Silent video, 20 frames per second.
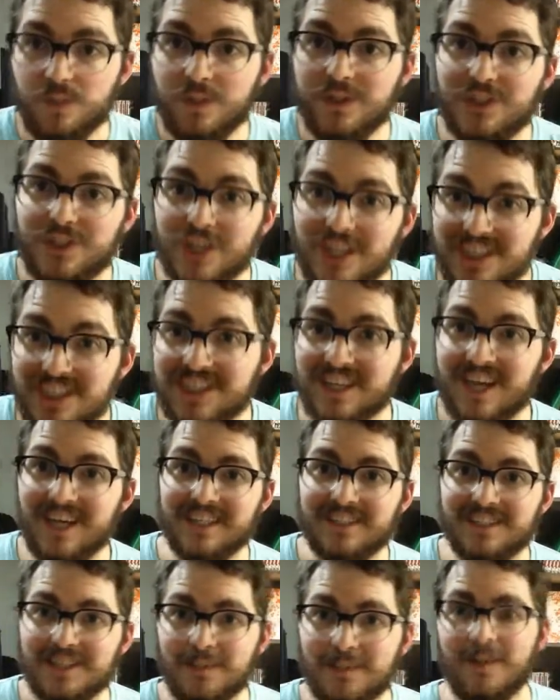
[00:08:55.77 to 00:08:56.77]
We just got
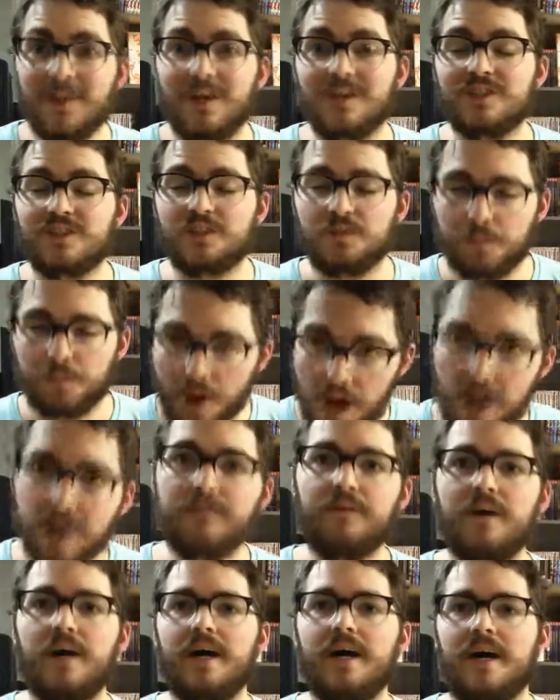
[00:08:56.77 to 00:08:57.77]
accepted on
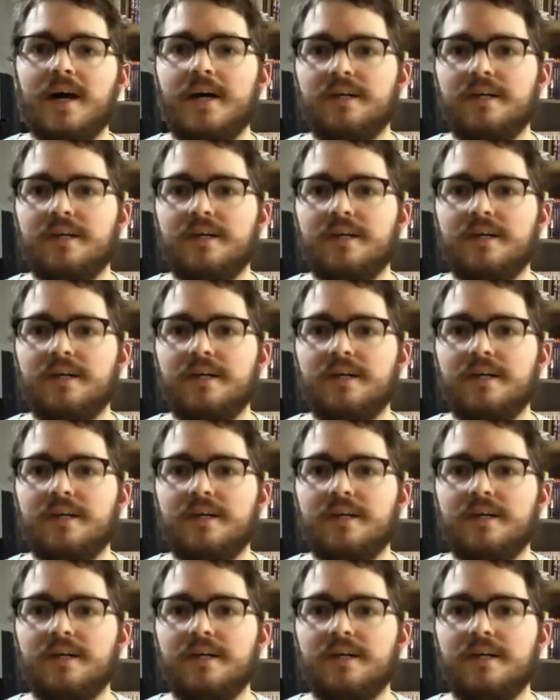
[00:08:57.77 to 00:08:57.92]
Spotify